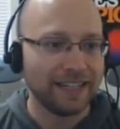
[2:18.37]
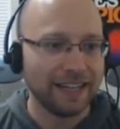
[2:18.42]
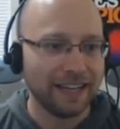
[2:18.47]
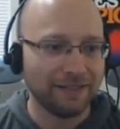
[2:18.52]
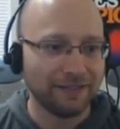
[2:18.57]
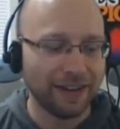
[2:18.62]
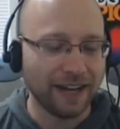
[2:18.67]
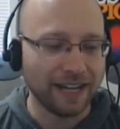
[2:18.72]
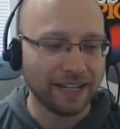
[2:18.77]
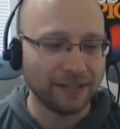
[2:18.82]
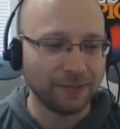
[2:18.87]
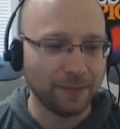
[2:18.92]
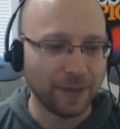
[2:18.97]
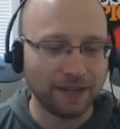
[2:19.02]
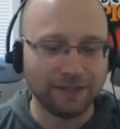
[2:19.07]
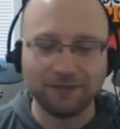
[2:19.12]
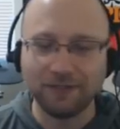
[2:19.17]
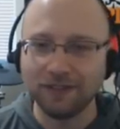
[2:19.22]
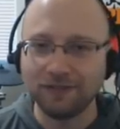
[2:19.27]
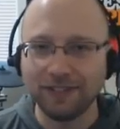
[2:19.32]
If I
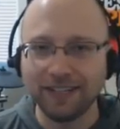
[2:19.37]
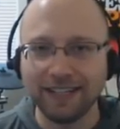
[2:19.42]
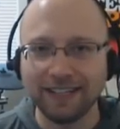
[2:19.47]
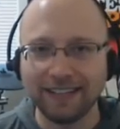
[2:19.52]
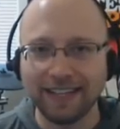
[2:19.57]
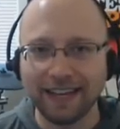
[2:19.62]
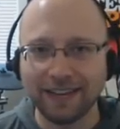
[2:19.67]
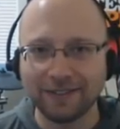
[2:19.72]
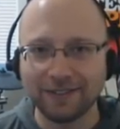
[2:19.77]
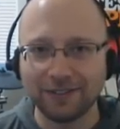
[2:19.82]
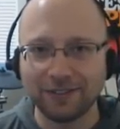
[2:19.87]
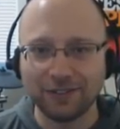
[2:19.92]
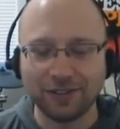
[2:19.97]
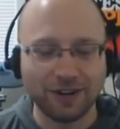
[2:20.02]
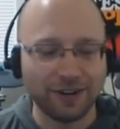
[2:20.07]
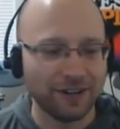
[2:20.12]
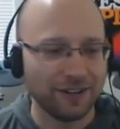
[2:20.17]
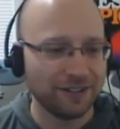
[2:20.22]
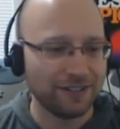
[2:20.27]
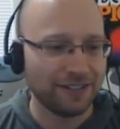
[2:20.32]
spent 15,000
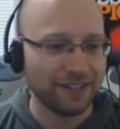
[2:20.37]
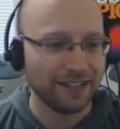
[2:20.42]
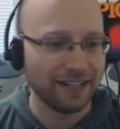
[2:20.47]
shards